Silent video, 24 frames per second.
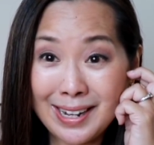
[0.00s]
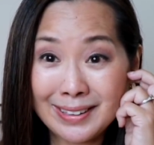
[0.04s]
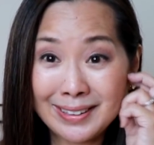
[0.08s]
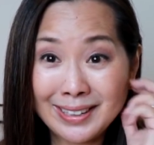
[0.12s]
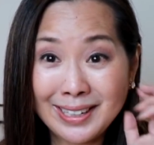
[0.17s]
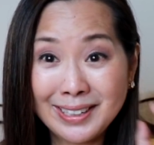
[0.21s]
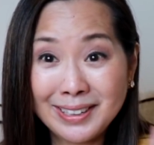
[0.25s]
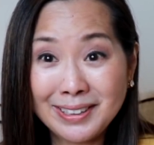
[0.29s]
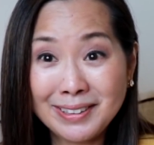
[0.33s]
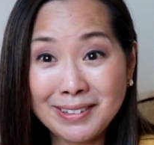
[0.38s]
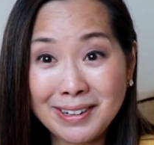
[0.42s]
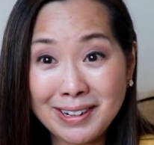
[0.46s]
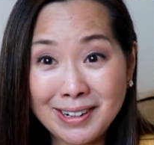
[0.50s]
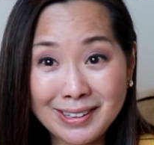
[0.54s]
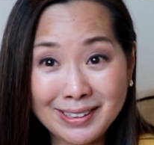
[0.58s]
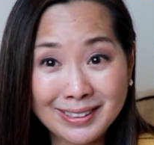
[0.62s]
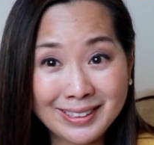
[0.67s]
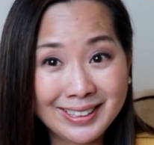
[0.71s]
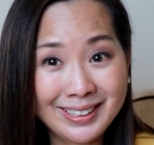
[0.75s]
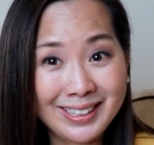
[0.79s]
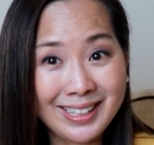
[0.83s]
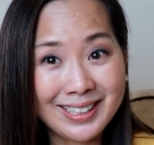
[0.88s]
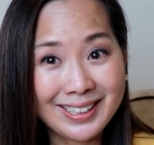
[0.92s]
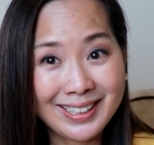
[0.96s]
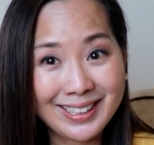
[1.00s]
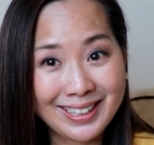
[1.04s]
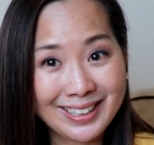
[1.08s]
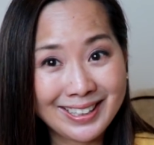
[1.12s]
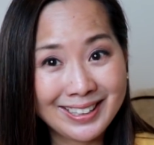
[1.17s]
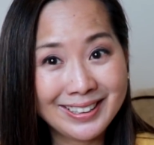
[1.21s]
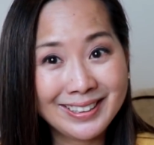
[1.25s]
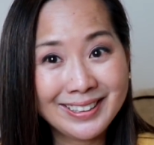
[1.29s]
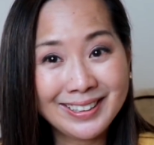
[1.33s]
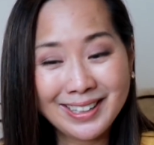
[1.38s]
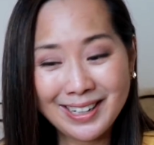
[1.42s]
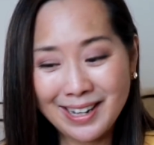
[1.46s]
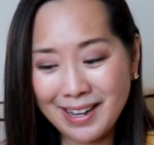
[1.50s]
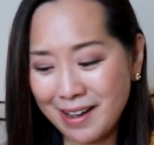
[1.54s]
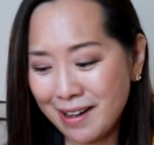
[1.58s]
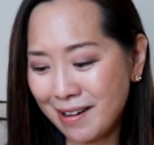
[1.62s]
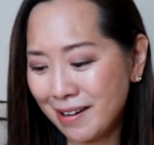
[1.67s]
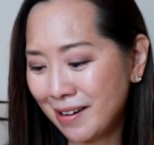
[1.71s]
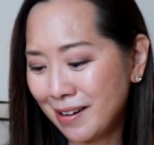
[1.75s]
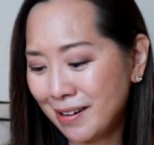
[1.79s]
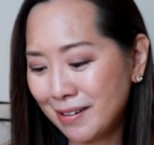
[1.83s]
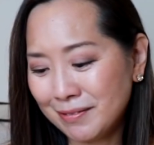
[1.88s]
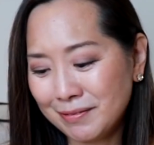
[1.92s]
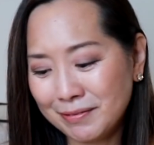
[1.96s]
thank you Holly again
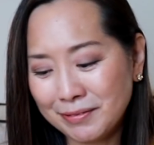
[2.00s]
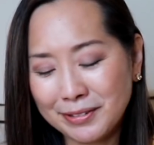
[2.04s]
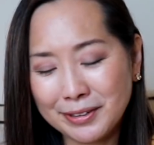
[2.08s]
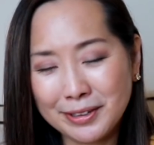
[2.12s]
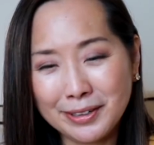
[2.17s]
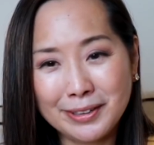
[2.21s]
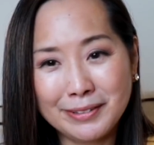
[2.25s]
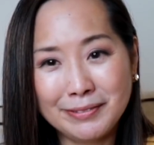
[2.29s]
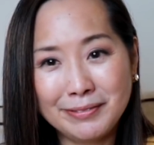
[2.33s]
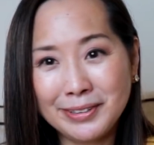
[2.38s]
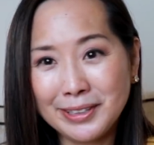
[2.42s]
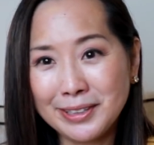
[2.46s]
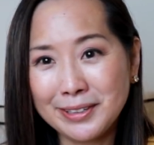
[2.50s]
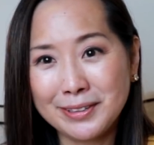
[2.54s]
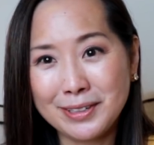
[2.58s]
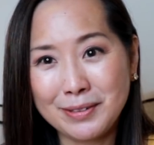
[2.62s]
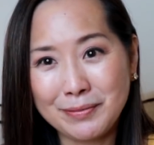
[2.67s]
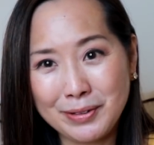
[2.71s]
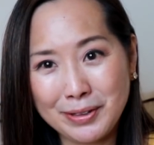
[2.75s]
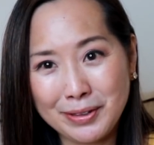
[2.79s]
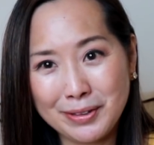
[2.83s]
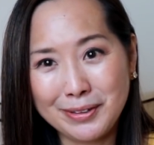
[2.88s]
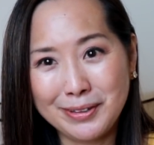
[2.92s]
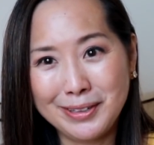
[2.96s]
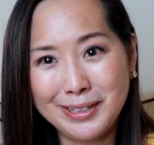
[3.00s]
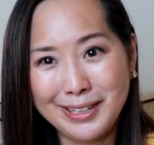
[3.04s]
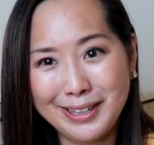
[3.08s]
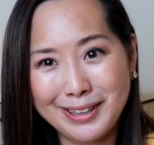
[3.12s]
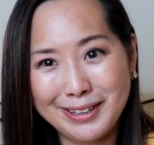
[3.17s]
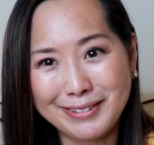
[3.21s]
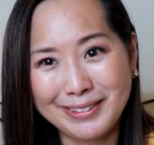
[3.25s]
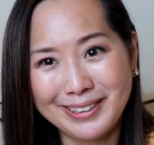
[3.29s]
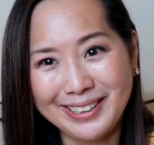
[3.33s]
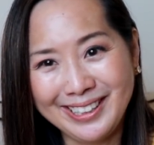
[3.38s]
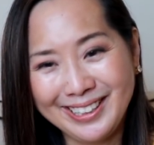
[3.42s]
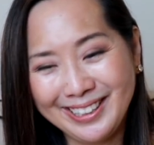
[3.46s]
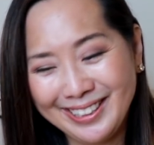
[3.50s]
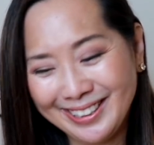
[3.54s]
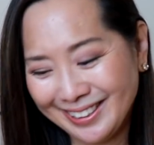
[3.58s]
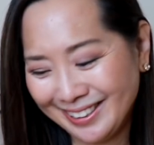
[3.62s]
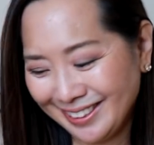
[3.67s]
for our fix number 33.